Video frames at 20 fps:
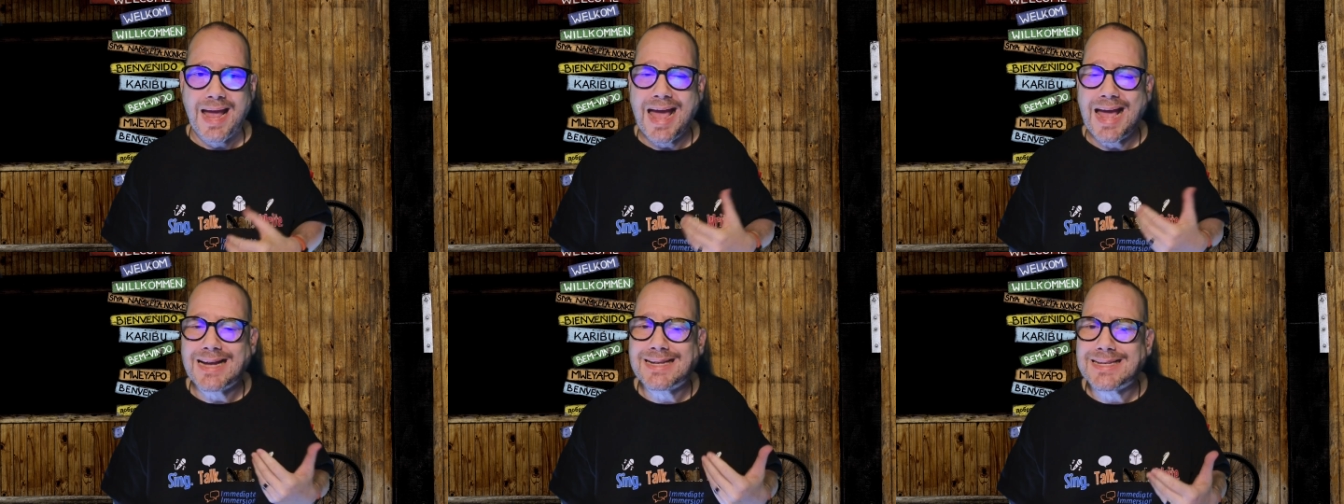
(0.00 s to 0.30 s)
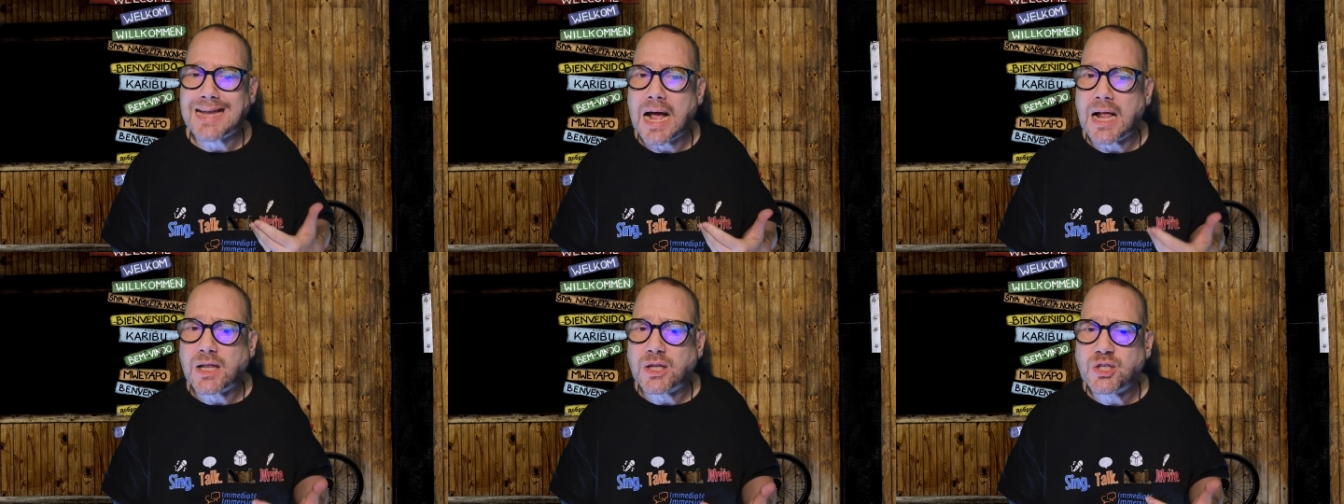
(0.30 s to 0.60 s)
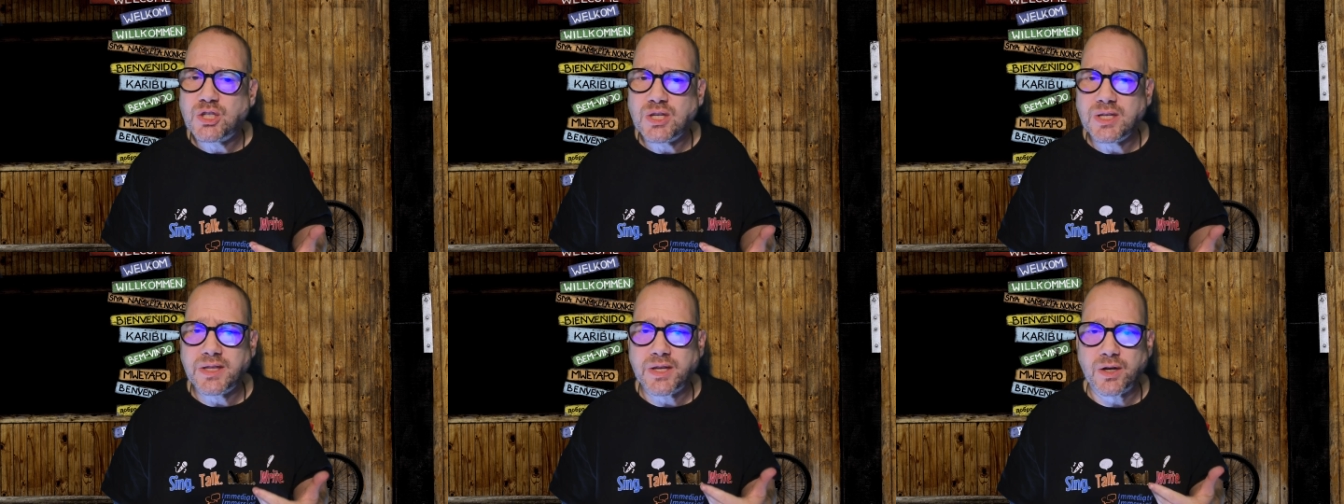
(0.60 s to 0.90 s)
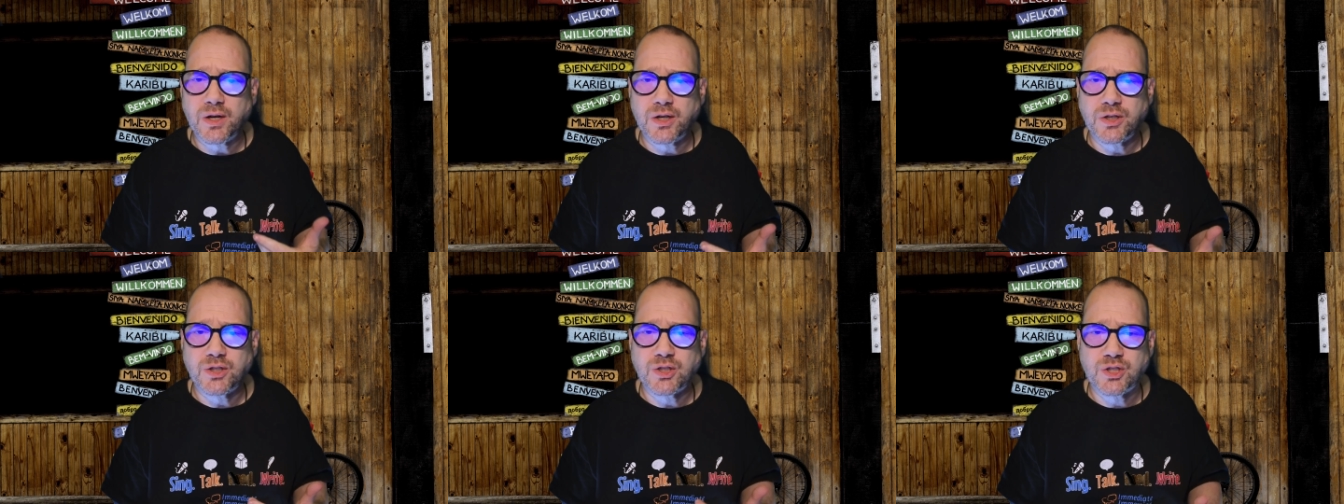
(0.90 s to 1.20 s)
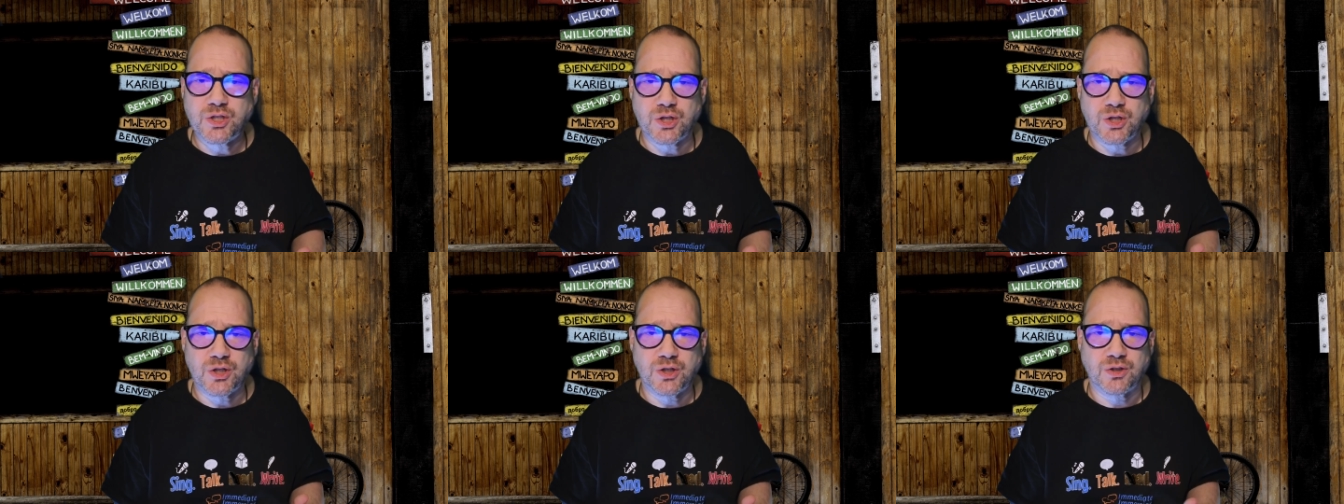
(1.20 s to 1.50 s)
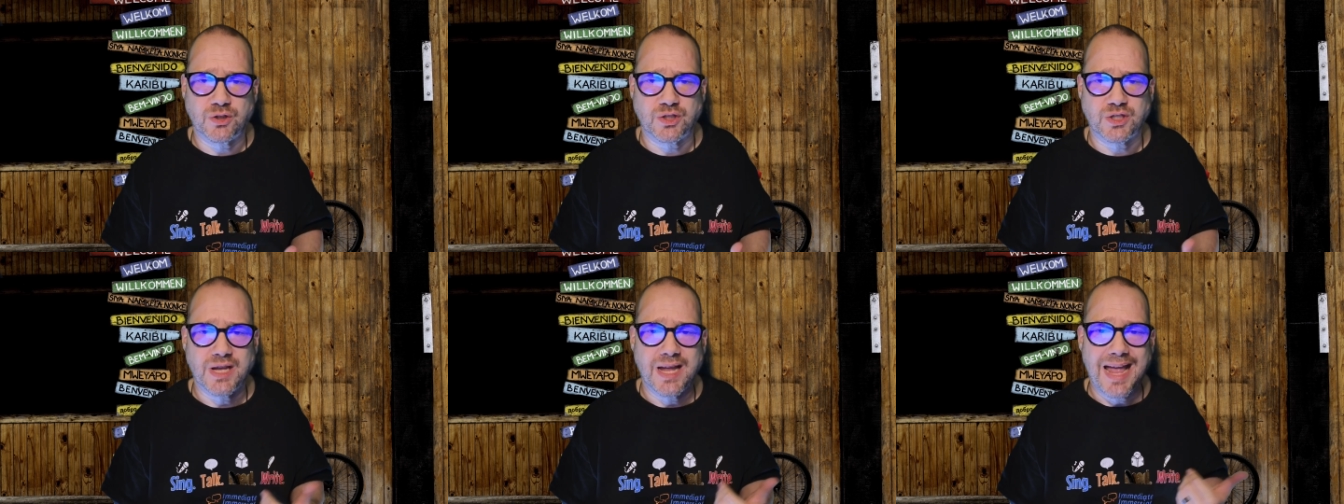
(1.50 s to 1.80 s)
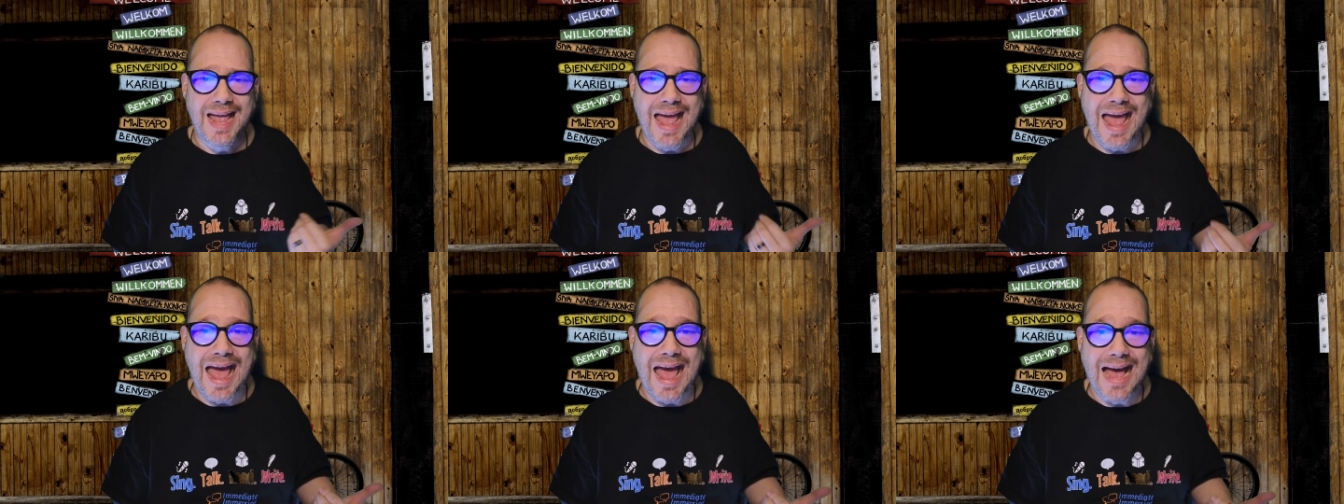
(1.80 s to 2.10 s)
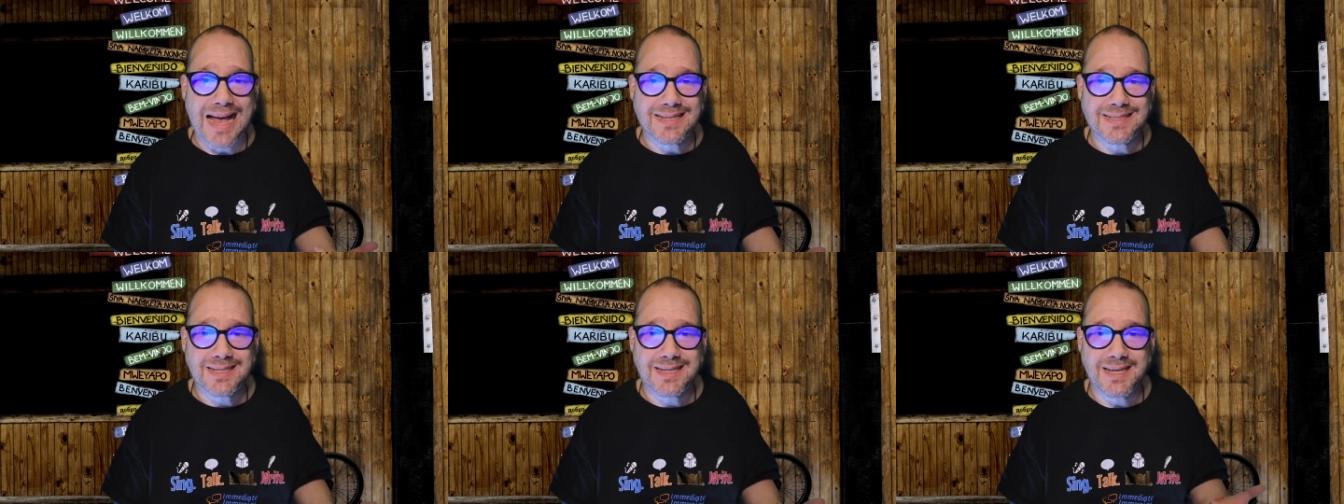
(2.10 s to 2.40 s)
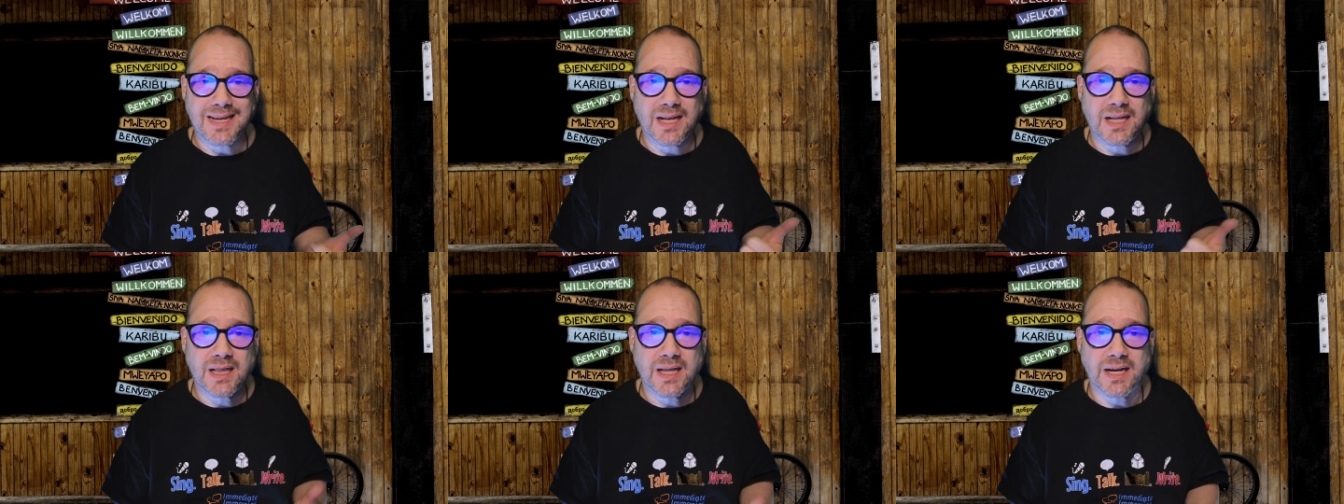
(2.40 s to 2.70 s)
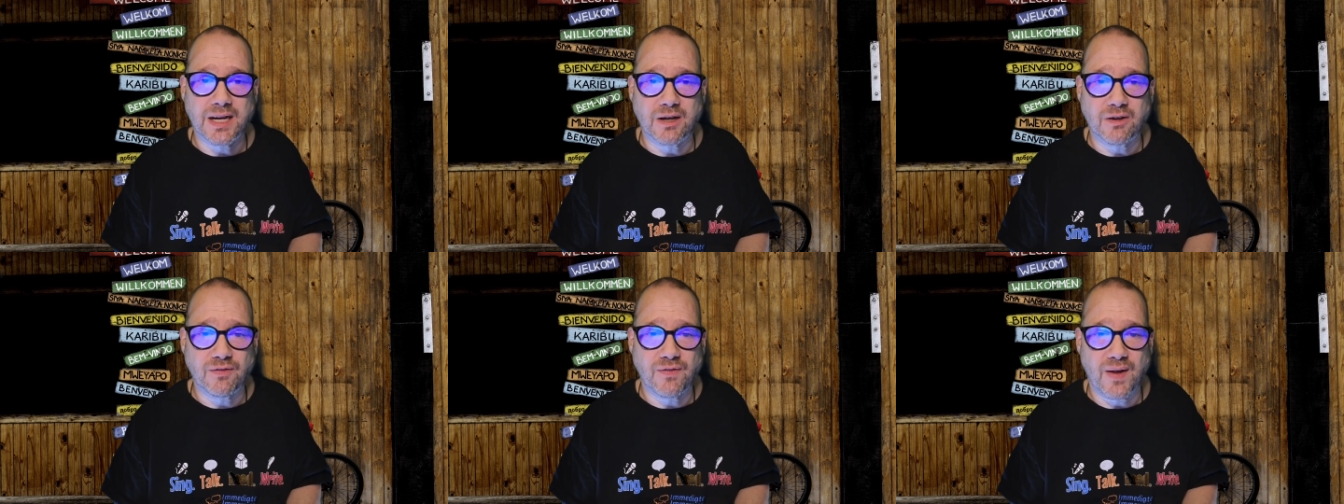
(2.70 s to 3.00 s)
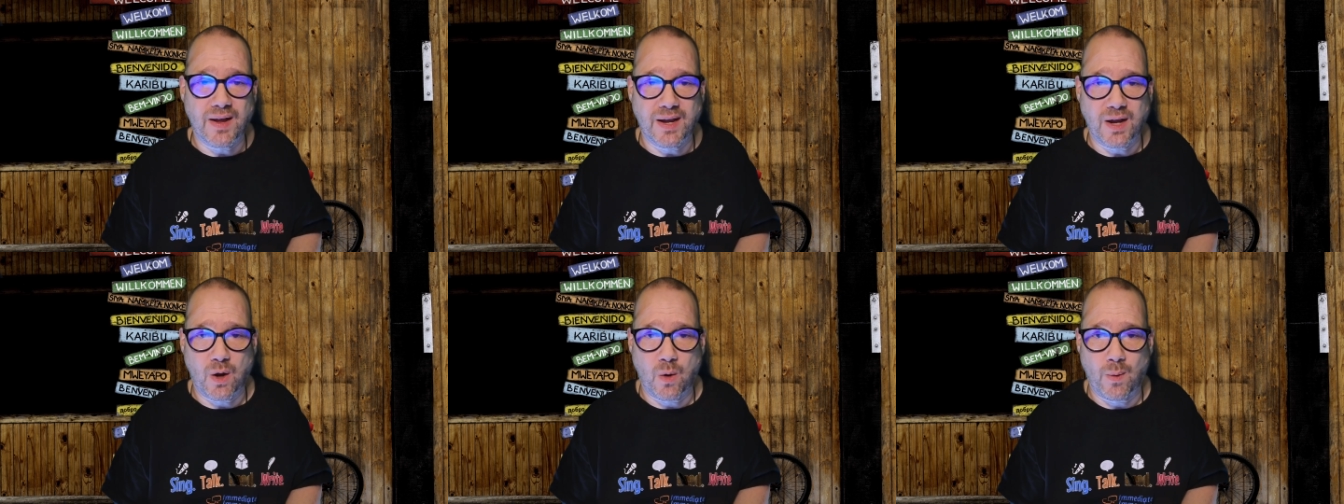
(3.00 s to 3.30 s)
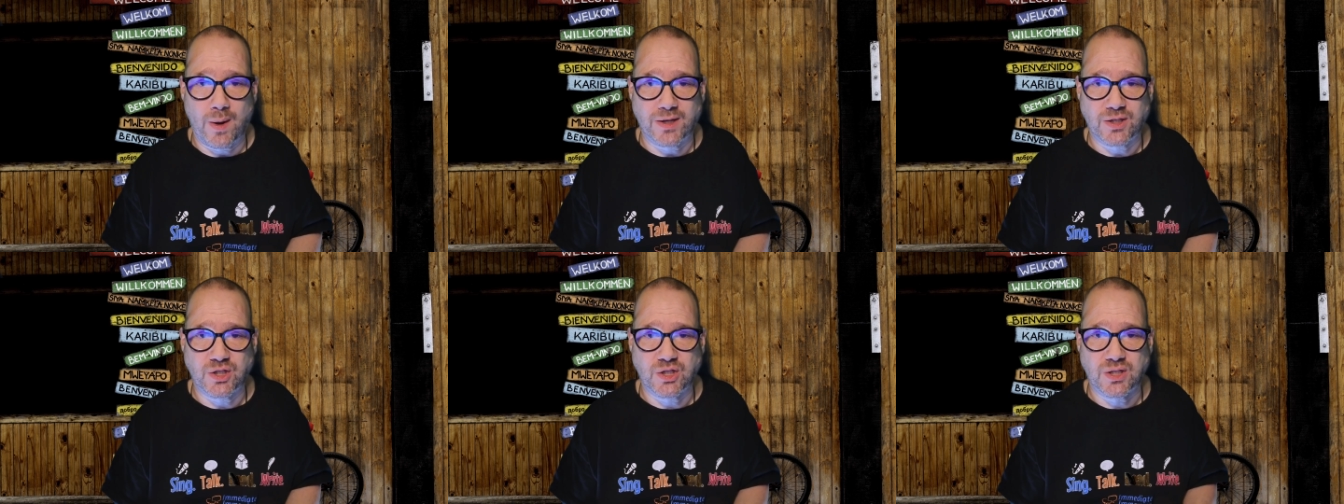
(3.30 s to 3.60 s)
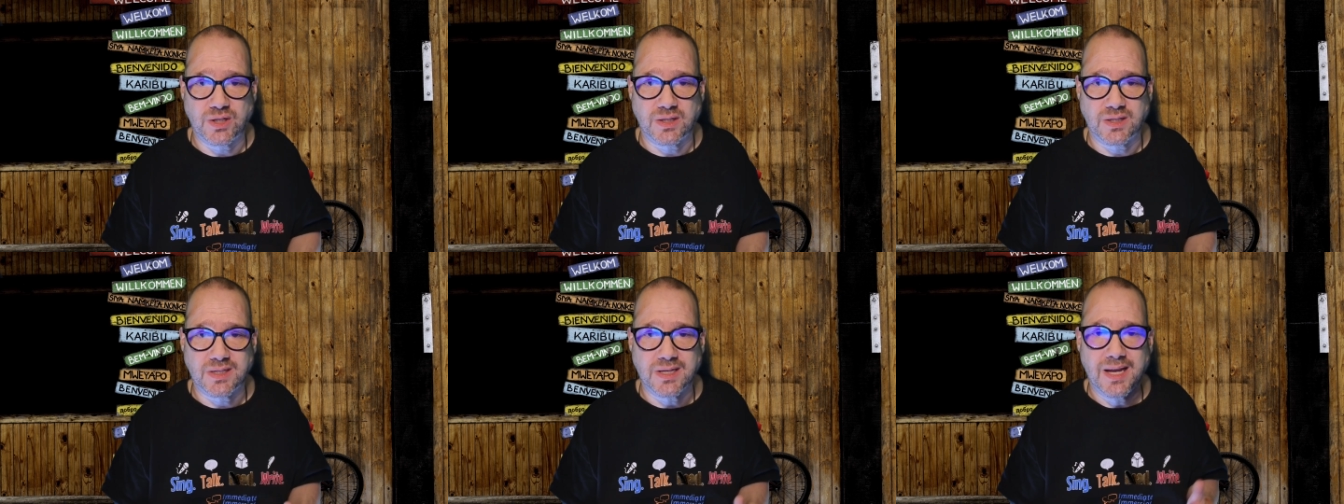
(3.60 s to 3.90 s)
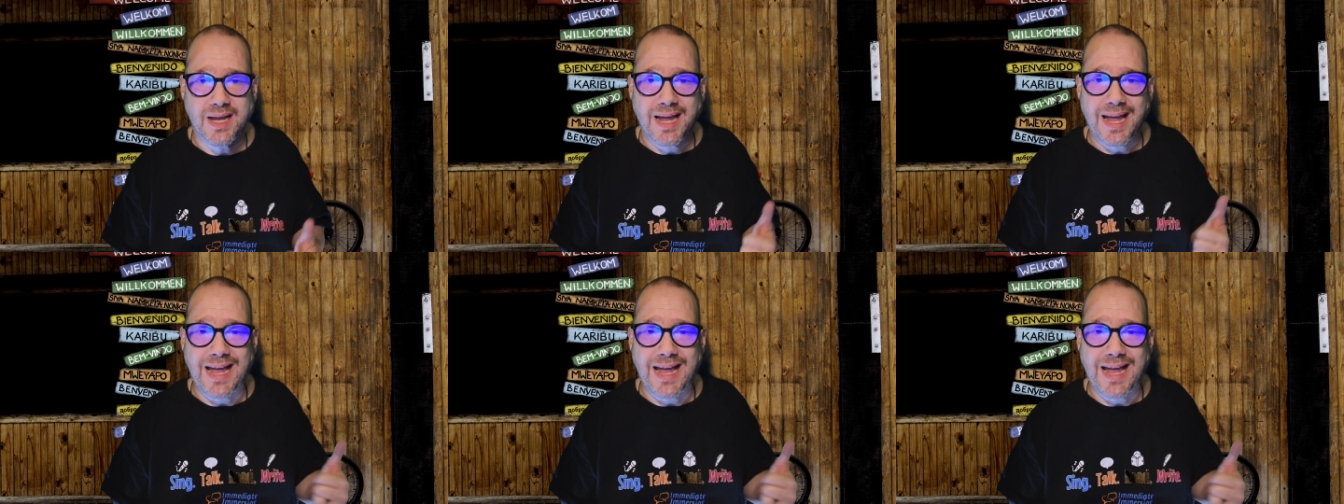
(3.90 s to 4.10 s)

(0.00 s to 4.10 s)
Acknowledging their concerns, asking clarifying questions,